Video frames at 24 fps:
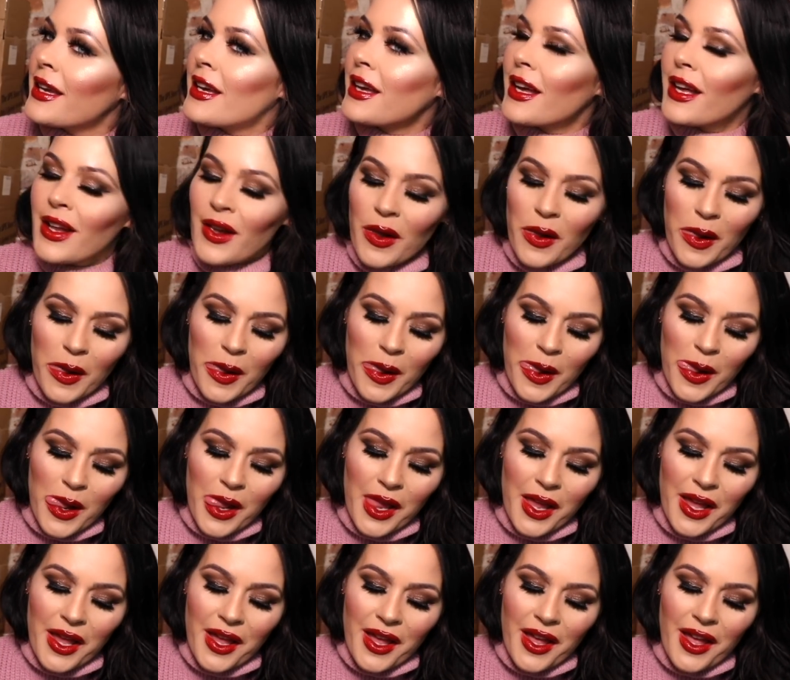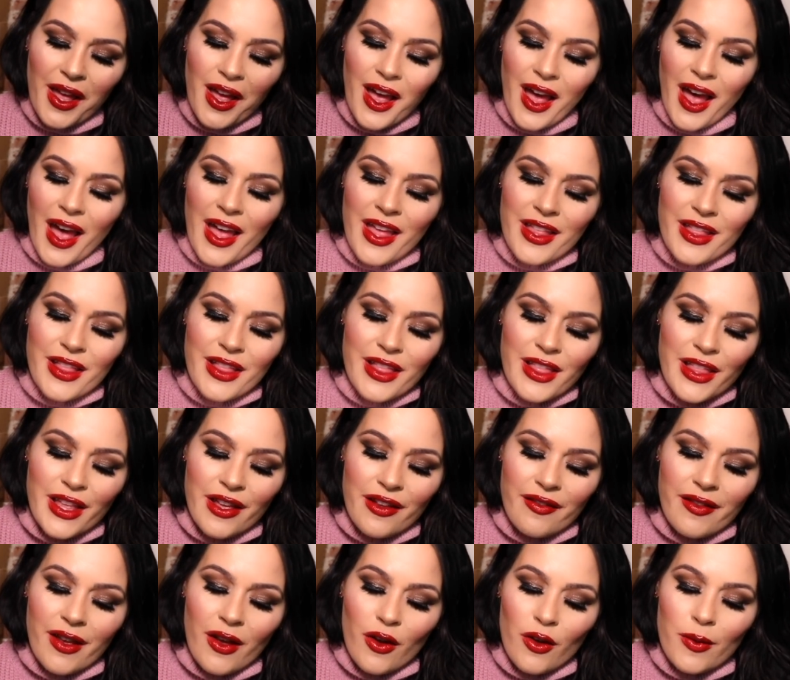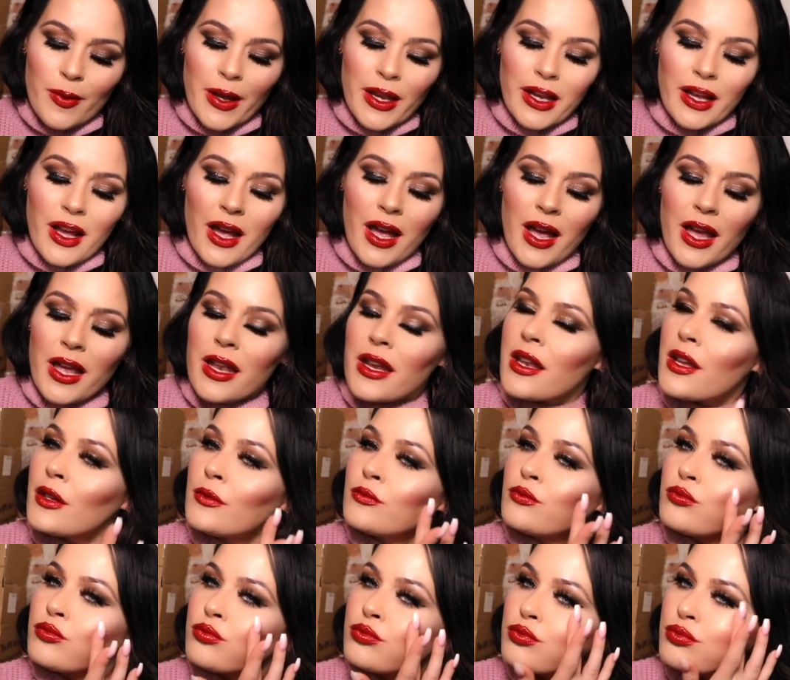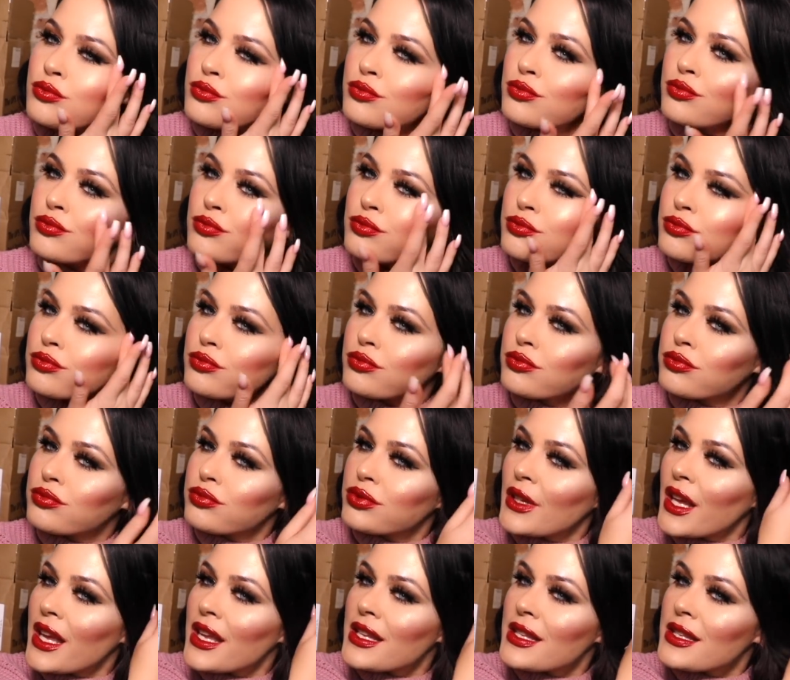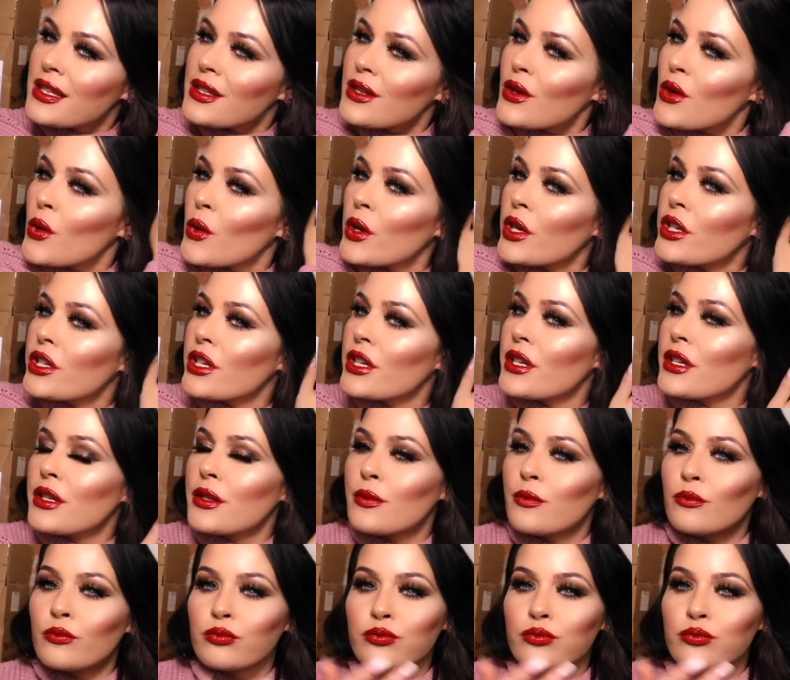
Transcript: I love it. Oh my god. That's gorgeous.